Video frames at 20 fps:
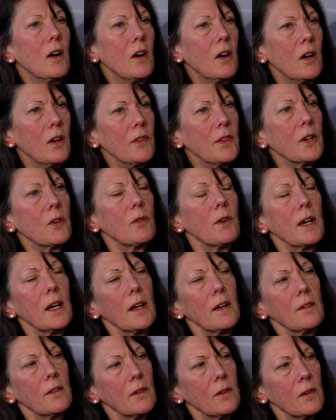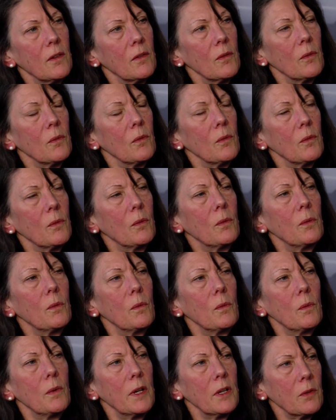on the ground
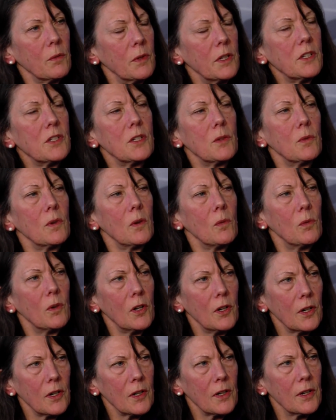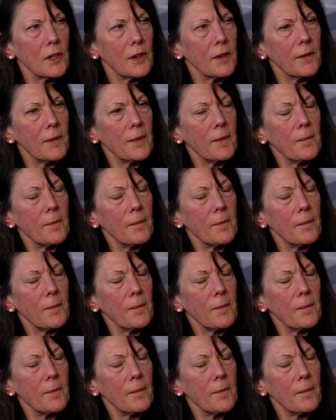with which it will work.